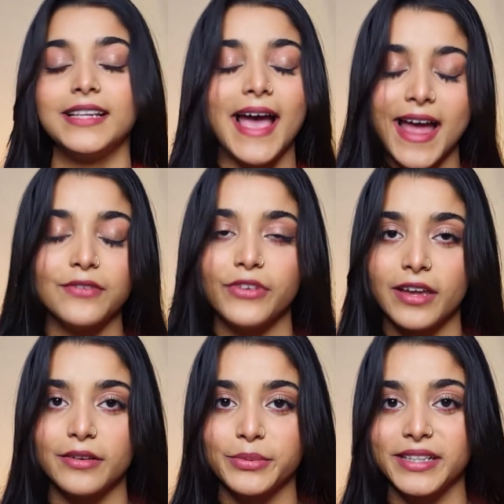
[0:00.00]
and
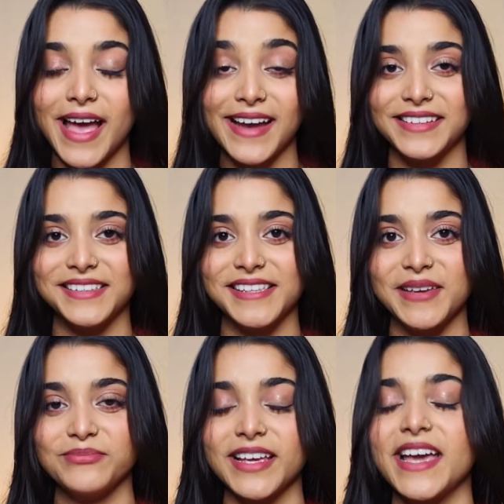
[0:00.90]
wearable at the same
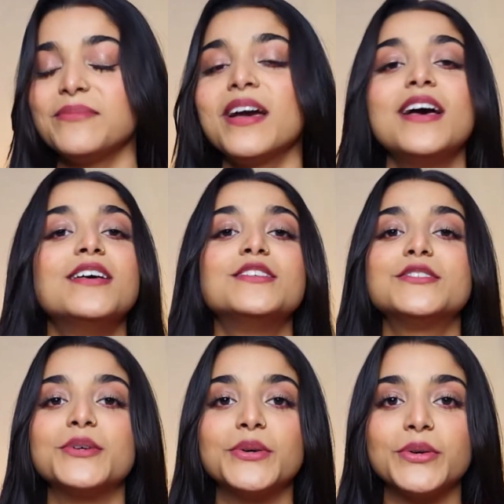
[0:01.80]
time.
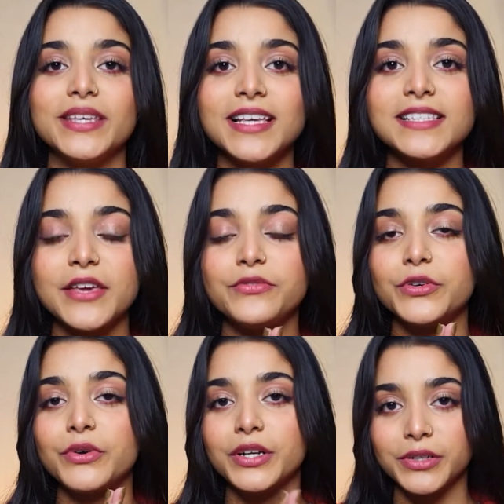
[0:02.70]
So yes, if you
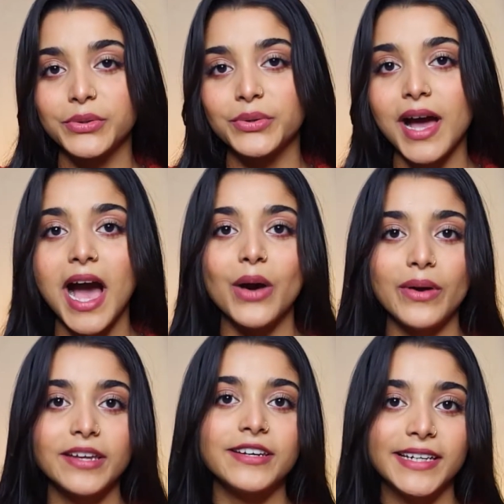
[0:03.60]
want to know how I
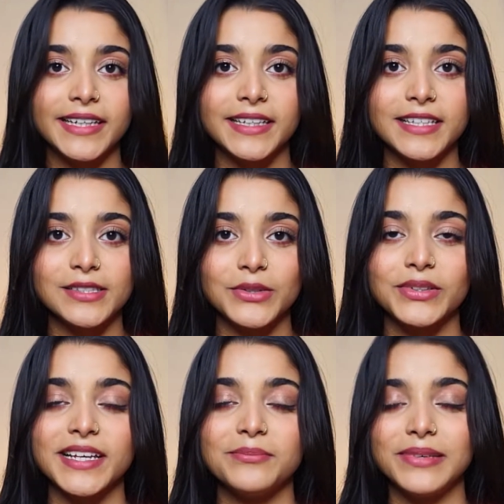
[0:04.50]
created this look,
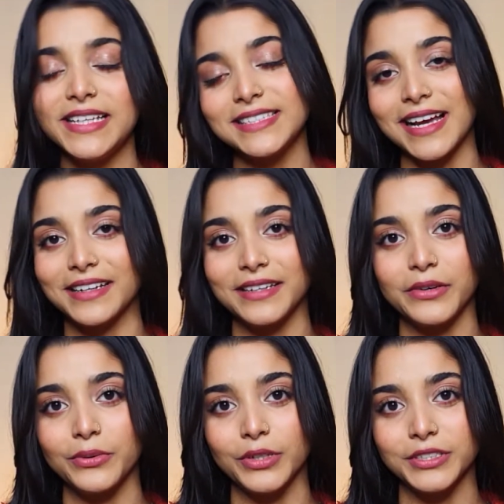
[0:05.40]
then please continue
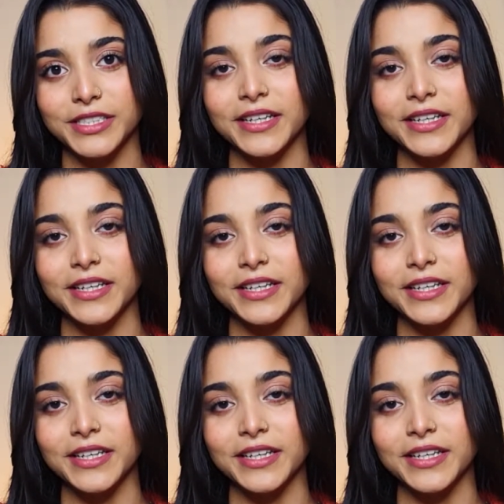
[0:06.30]
watching.